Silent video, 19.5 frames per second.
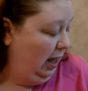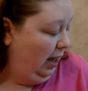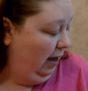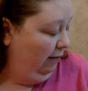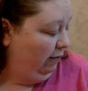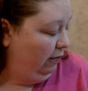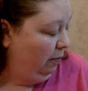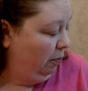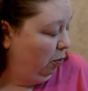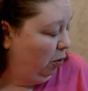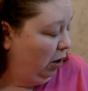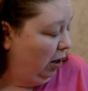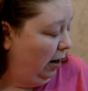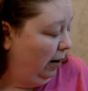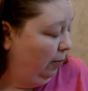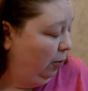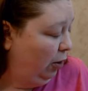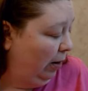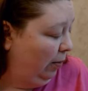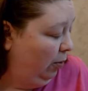And for
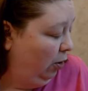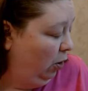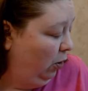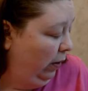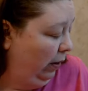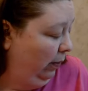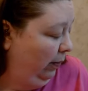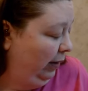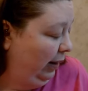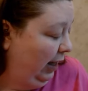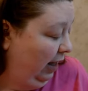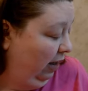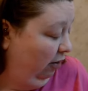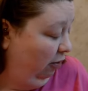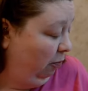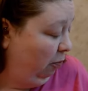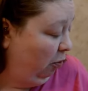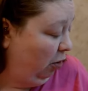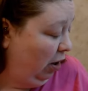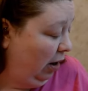primer, I'm going to go in with
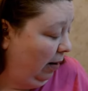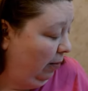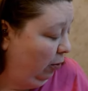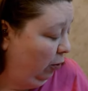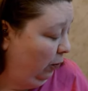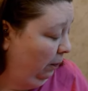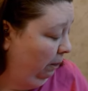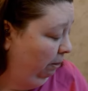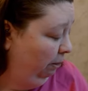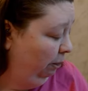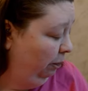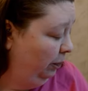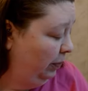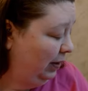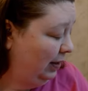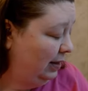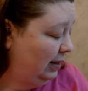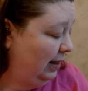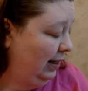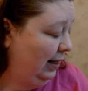e.l.f. primer
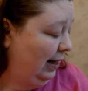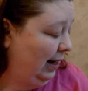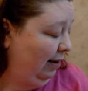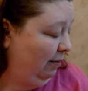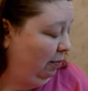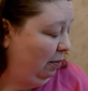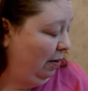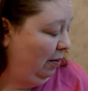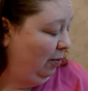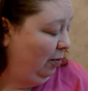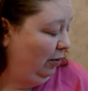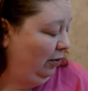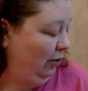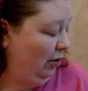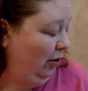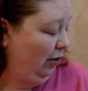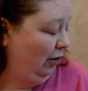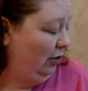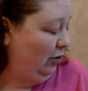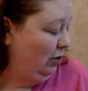because they didn't have primer at the
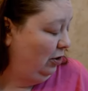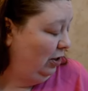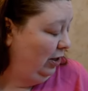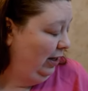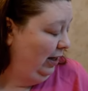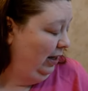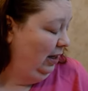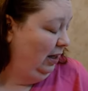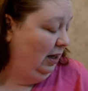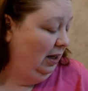Dollar Tree.